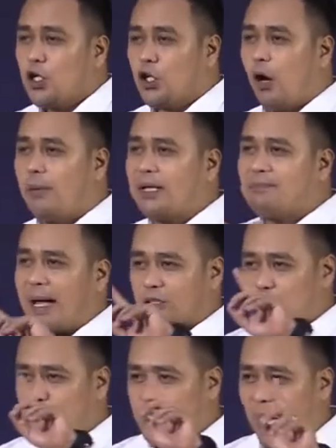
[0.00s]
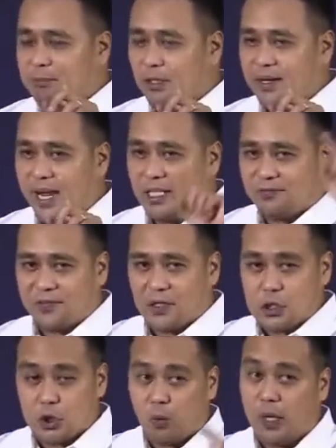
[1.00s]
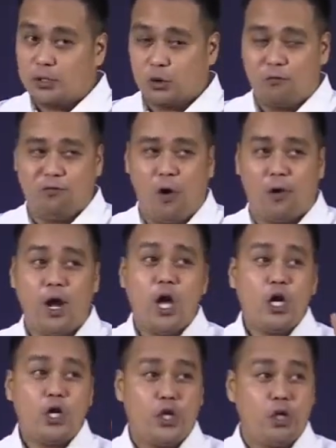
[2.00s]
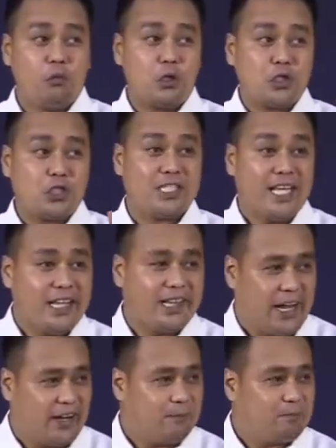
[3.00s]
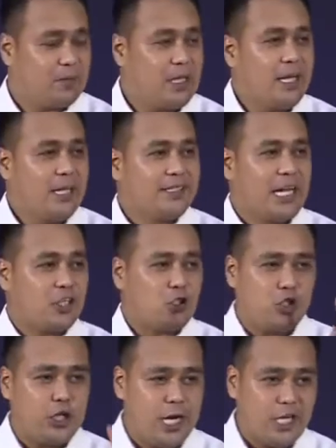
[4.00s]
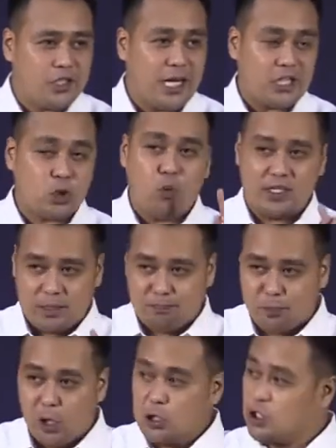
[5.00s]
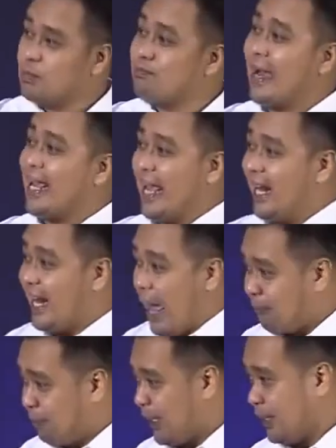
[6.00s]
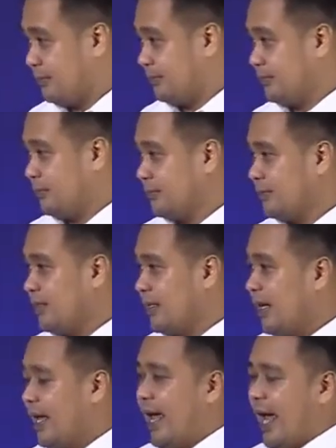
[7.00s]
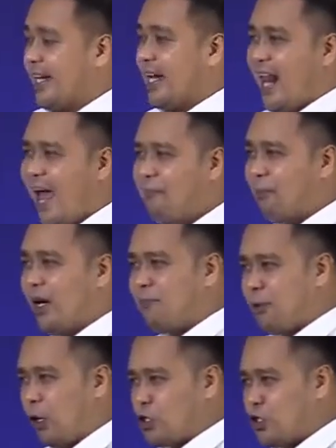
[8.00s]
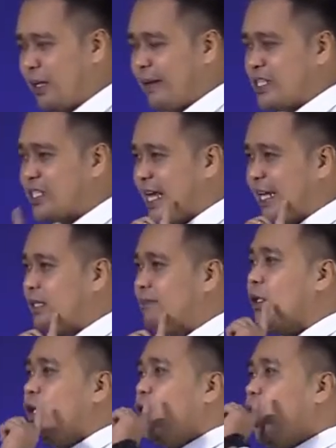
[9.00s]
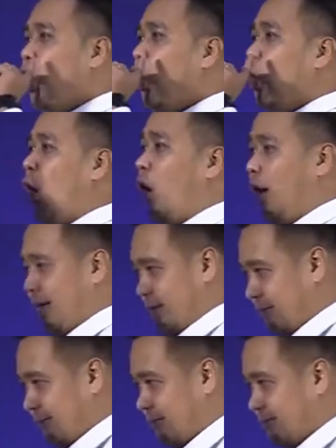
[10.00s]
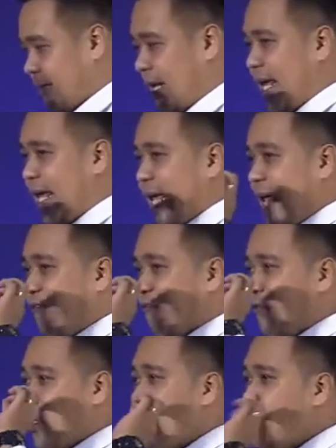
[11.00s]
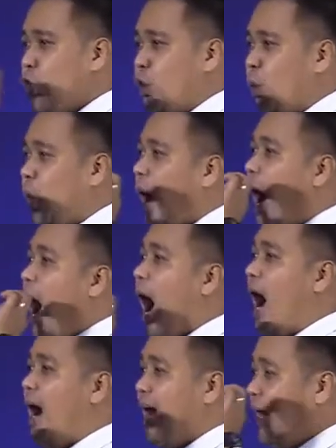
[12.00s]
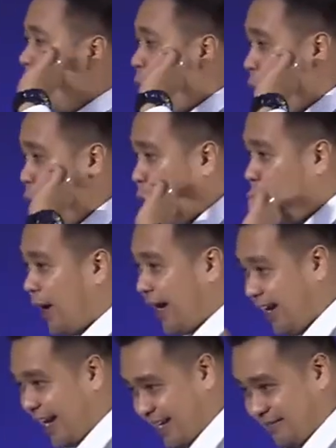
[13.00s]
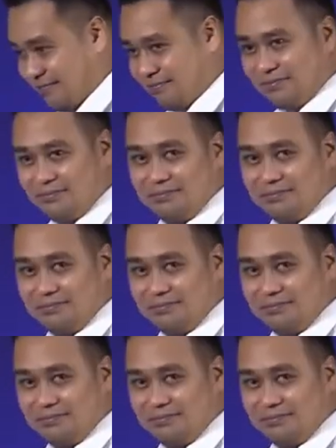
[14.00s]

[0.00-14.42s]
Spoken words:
Going back to chapter 8, verses 1 to 4, you would see there that Jesus was approached by a leper. And the leper approached him and said, "Lord, if you are willing."